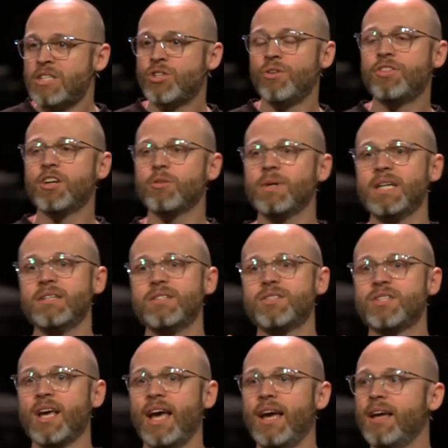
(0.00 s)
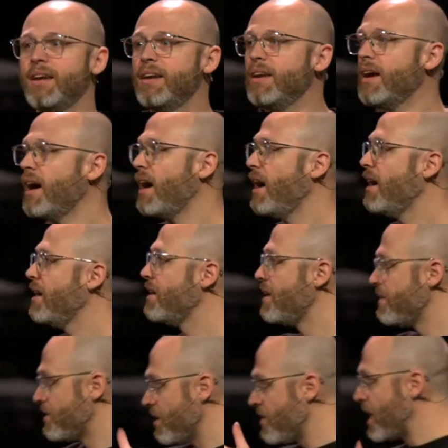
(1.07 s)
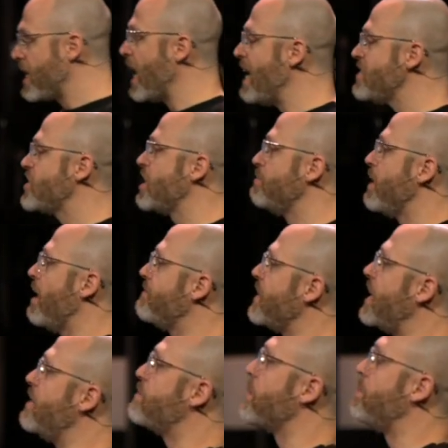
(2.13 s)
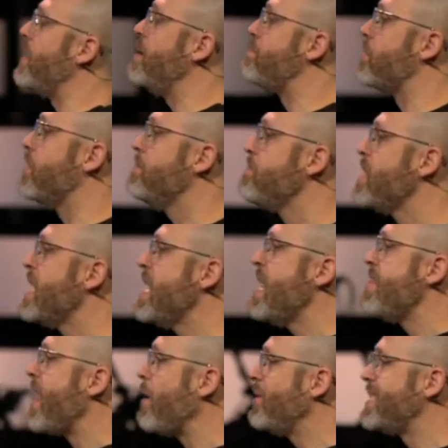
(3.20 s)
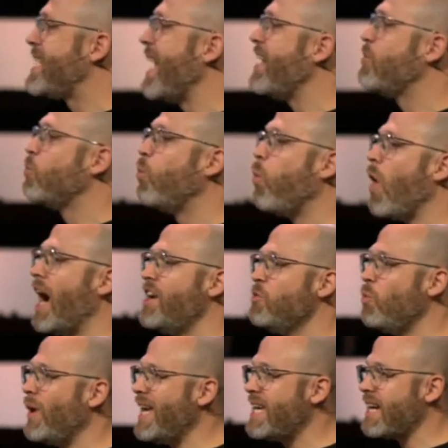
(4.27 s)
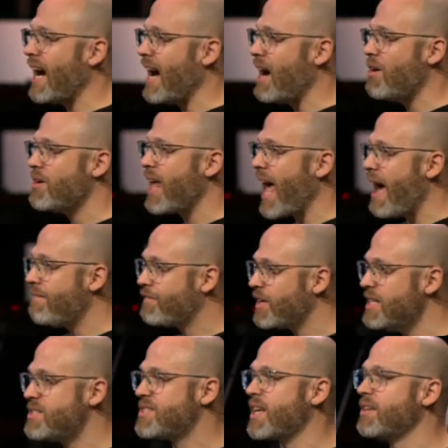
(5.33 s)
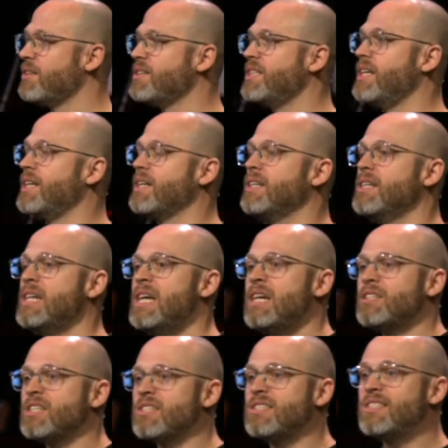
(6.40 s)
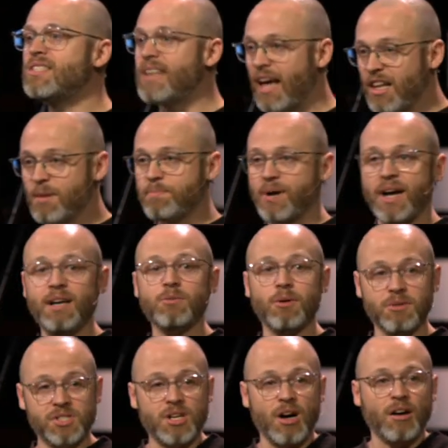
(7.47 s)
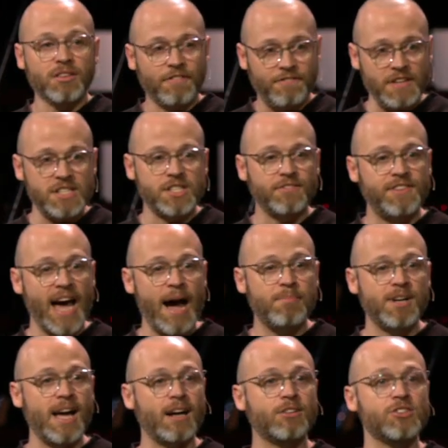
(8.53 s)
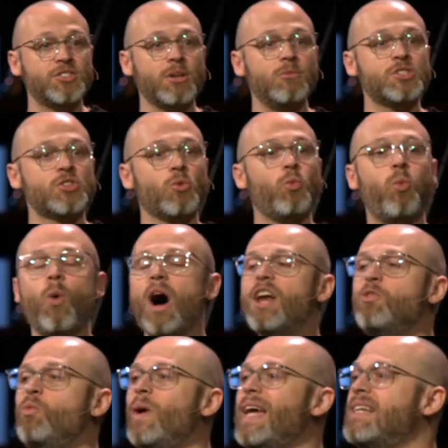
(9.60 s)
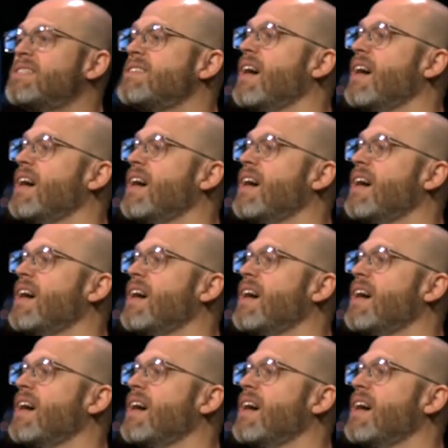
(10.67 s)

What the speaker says: So there was in the custom of the Hebrew people, they would take 1 week out every single year to celebrate what was called the Feast of Tabernacles. It was a 1 week